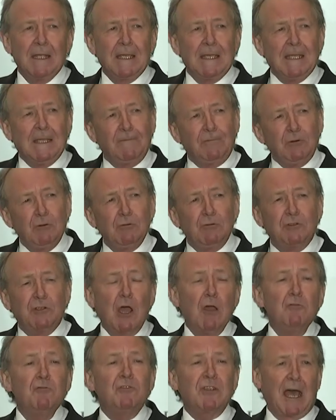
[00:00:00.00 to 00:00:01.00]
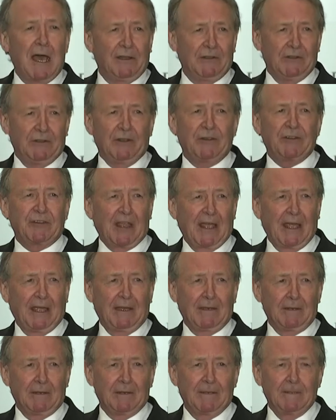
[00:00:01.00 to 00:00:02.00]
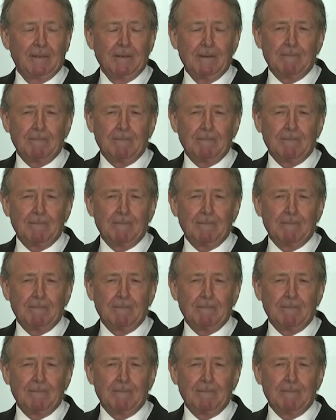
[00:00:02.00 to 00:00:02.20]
if you don't understand